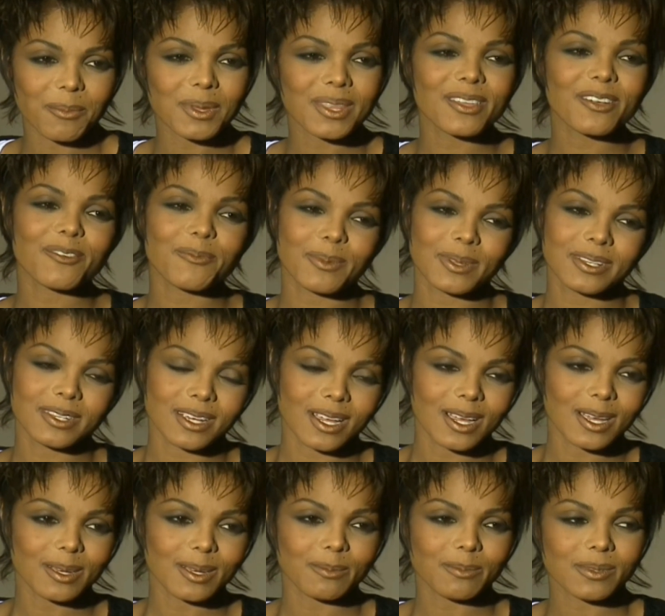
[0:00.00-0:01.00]
I mean, there have been
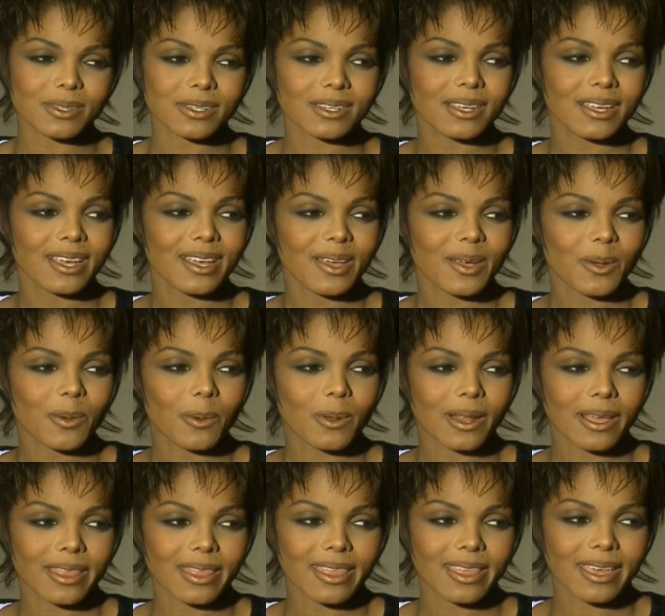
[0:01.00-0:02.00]
times when
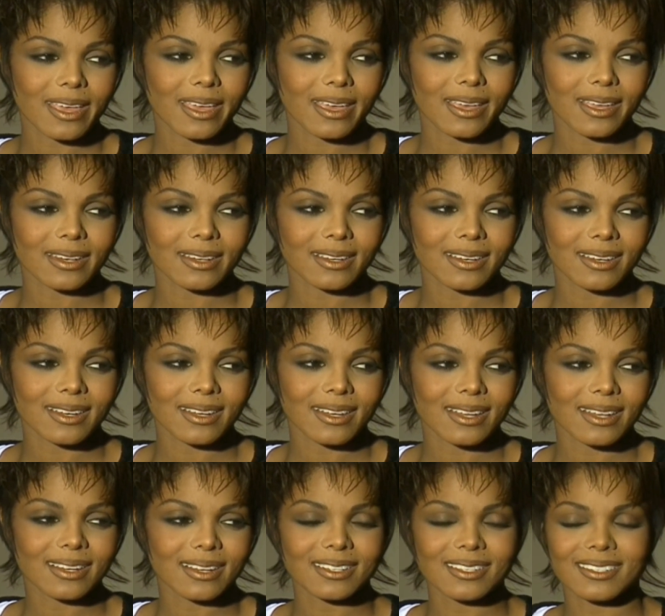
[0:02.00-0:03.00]
I think
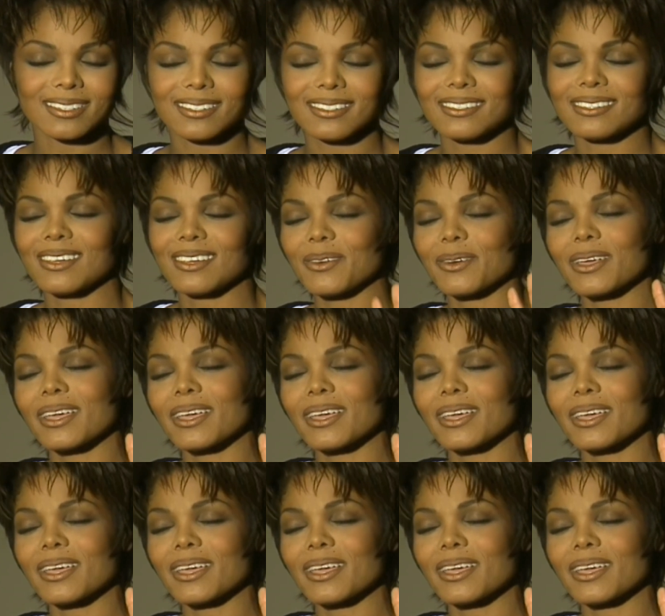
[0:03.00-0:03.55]
and say,